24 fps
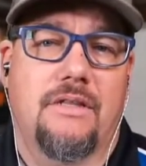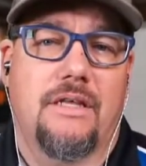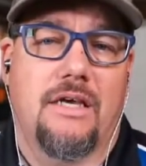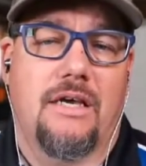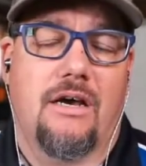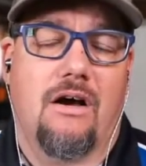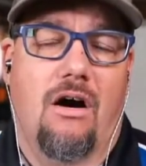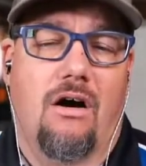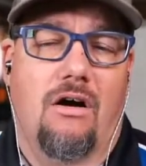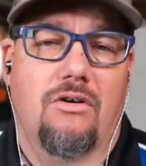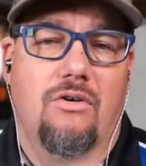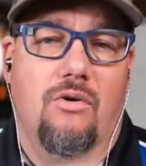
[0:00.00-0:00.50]
the
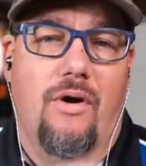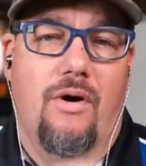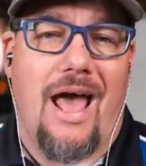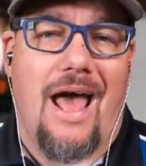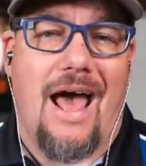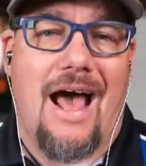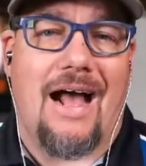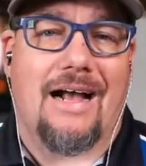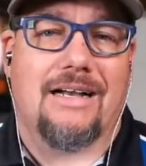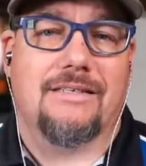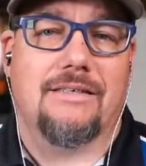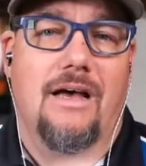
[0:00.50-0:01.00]
Condor
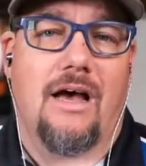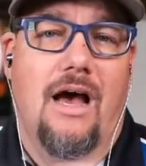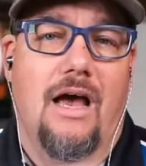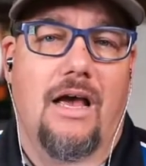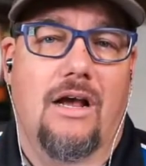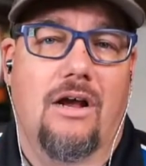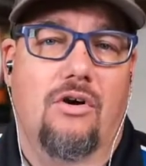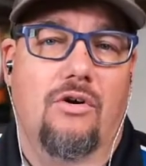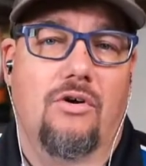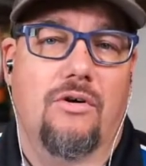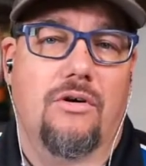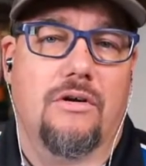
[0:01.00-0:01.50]
Axe
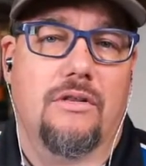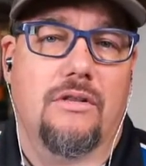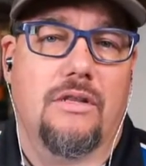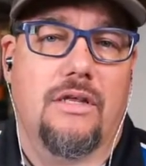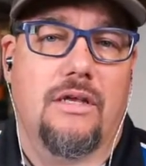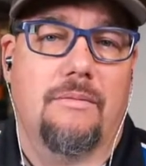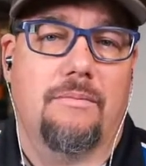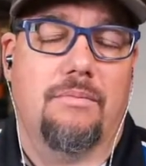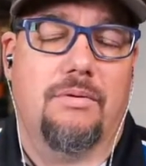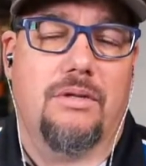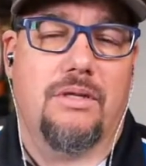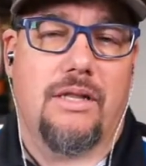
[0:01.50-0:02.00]
I
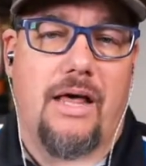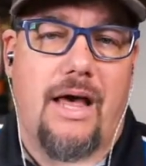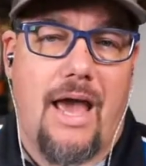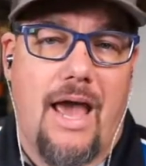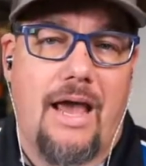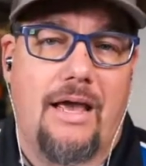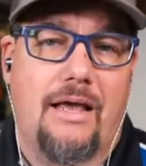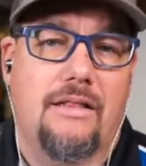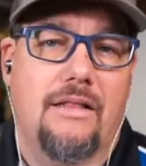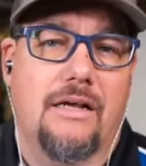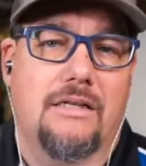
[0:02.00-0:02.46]
currently play.